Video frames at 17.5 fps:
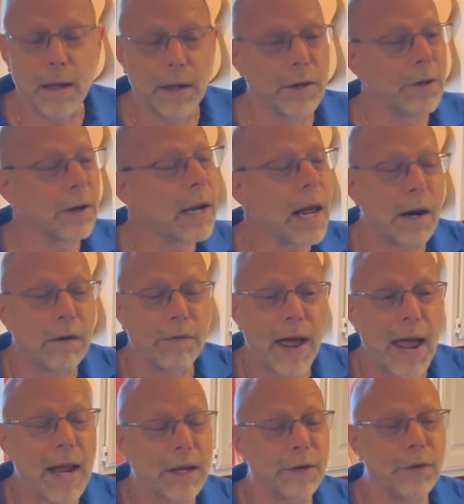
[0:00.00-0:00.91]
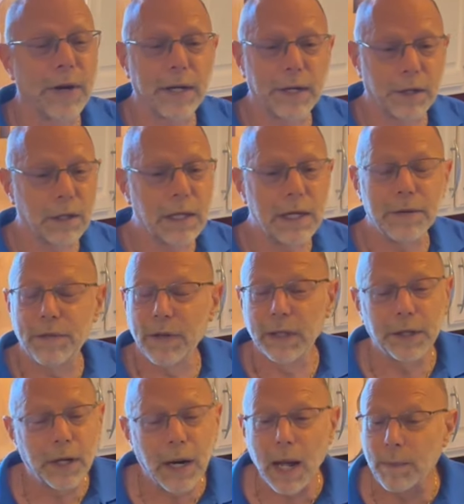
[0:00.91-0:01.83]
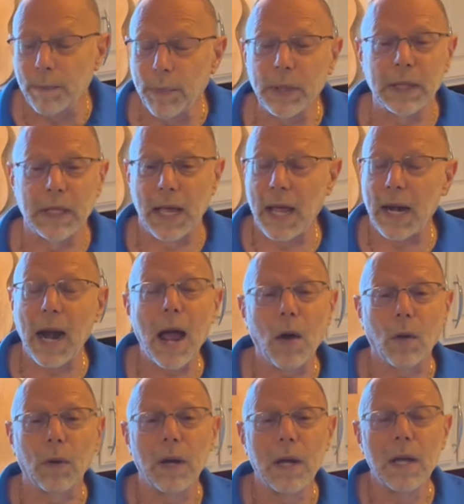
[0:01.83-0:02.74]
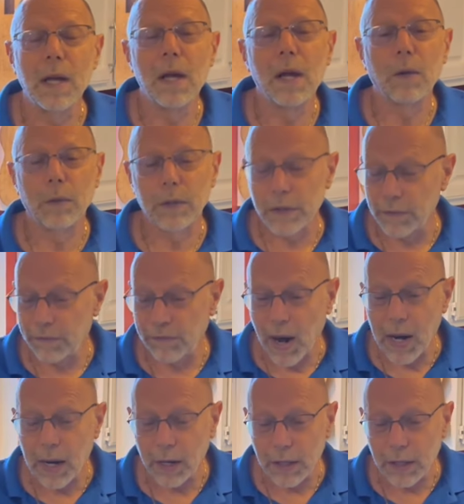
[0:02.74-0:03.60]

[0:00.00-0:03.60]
you got to evacuate, you're leaving, you're not putting that out with the fire